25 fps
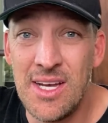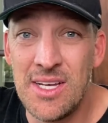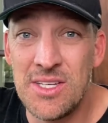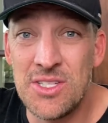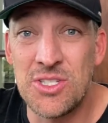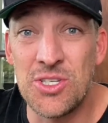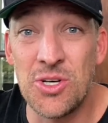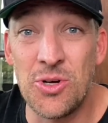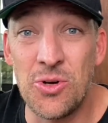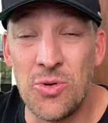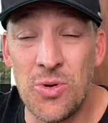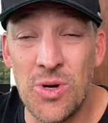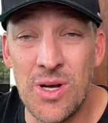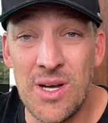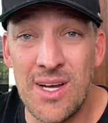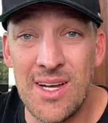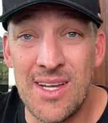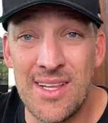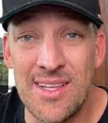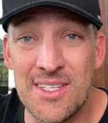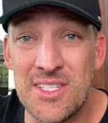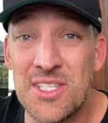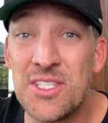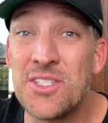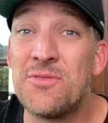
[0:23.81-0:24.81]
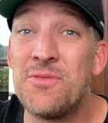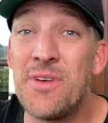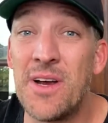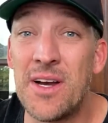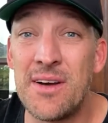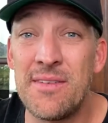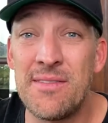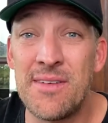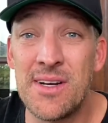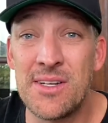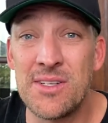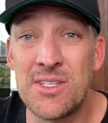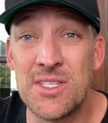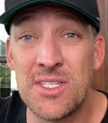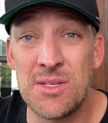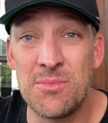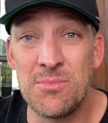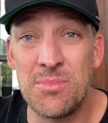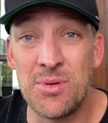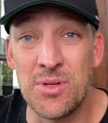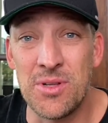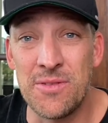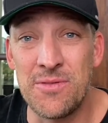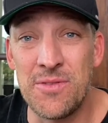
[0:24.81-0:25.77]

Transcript: So this is very, very simple.